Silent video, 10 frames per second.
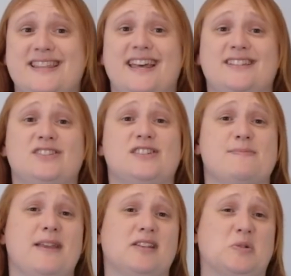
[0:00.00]
there to just
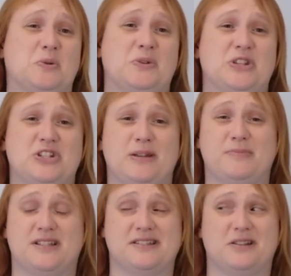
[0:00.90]
make sure the
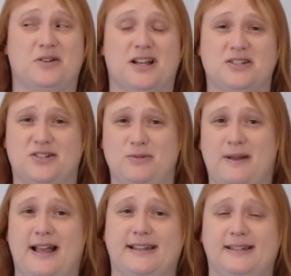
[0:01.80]
ship doesn't crash too
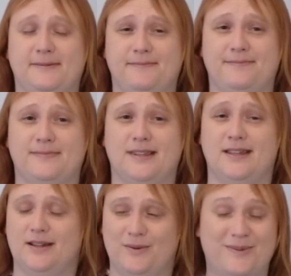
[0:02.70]
badly.
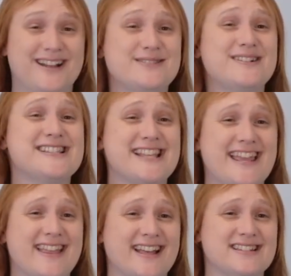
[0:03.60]
Why do I
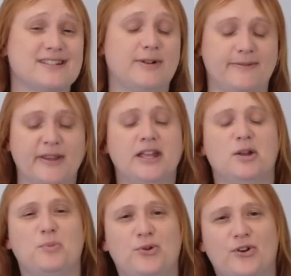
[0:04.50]
say that? Well,
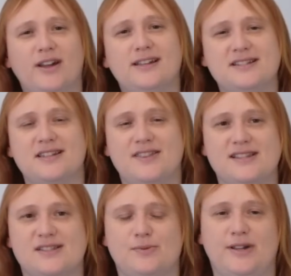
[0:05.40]
prior to
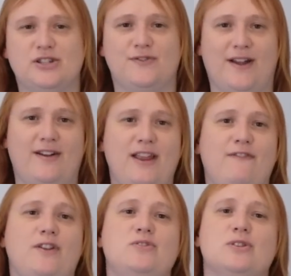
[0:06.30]
this switch, Faraday
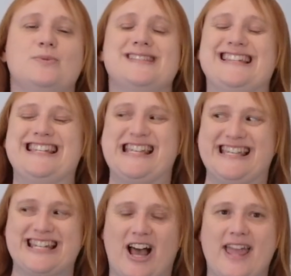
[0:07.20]
Future was in
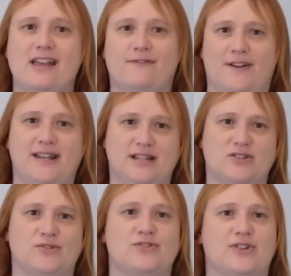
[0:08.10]
dire
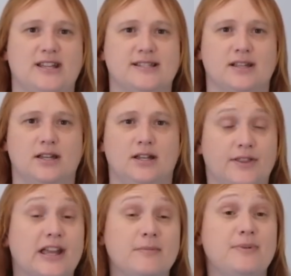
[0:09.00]
financial straits.
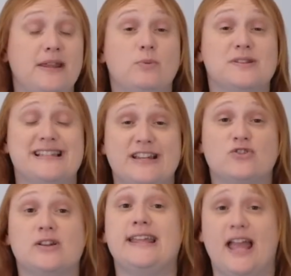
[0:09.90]
The company was
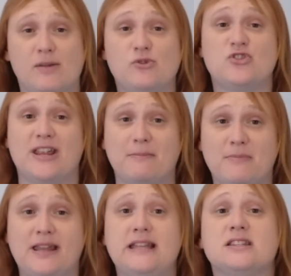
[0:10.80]
literally hemorrhaging
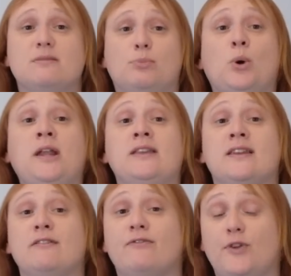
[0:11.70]
money to the point
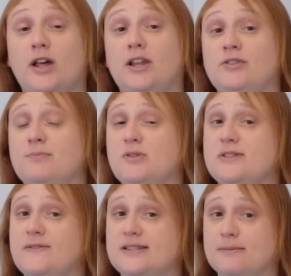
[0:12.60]
that it furloughed most
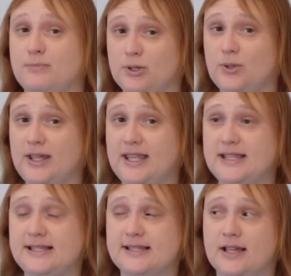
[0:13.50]
of its
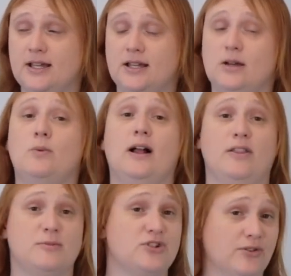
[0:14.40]
employees, while
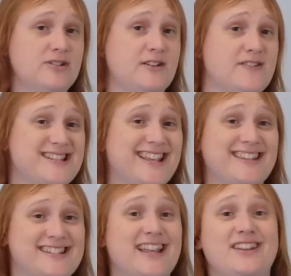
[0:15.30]
the majority of its
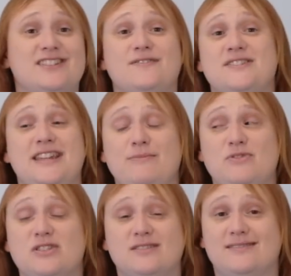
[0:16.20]
executive team
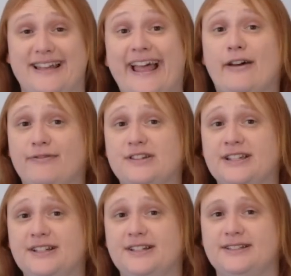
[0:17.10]
just left.
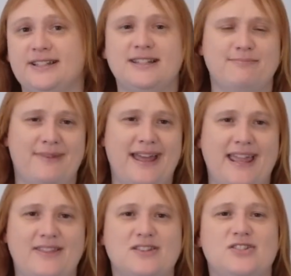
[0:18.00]
And in
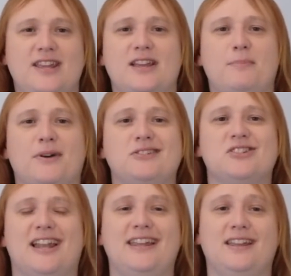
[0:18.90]
May this year,
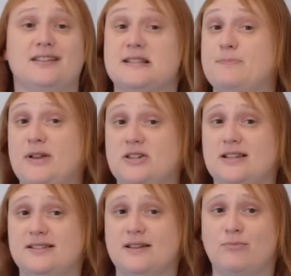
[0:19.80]
Birchlake, a
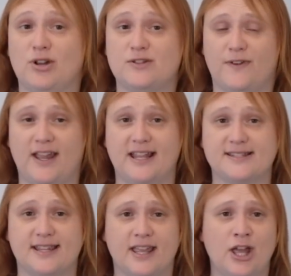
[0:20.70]
specialist in bridge
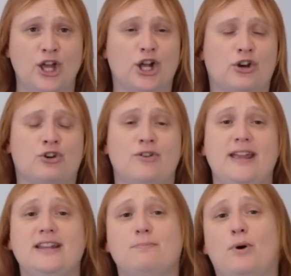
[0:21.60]
financing,
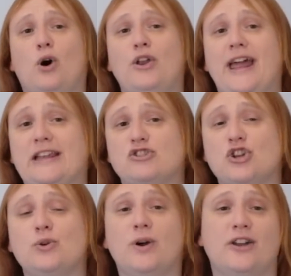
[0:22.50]
agreed upon a
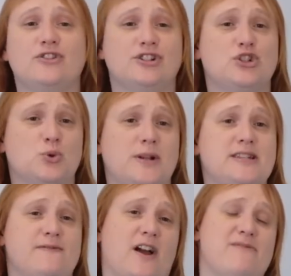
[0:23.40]

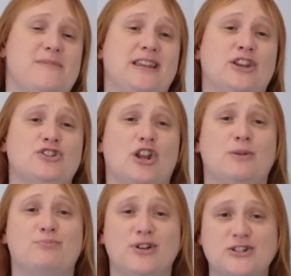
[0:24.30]
$225 million
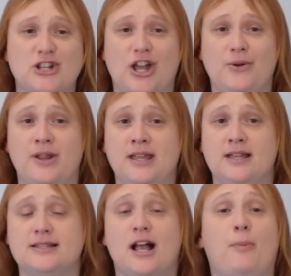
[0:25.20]
bridge loan
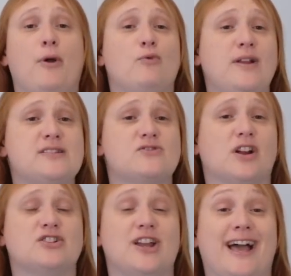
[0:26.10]
to help it
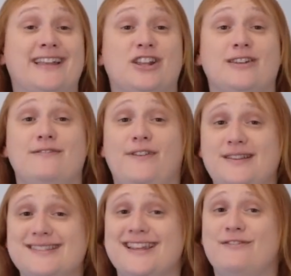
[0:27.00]
restructure and
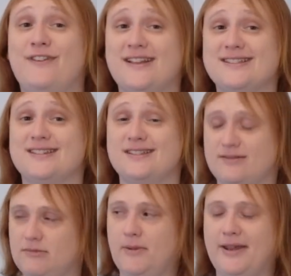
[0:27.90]
convince
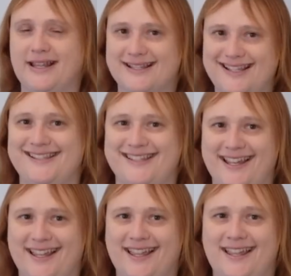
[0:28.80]
investors, new and
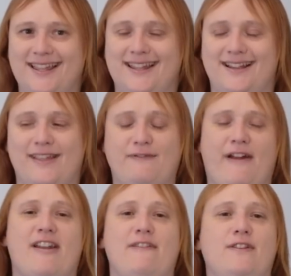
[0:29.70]
existing, that
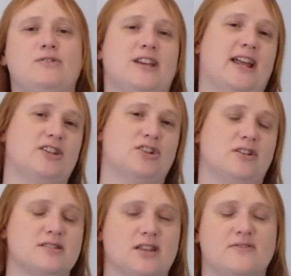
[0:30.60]
Faraday Future had a
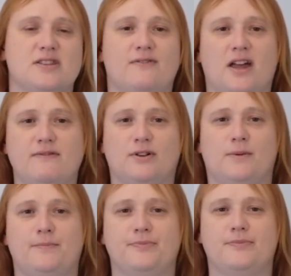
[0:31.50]
chance of survival.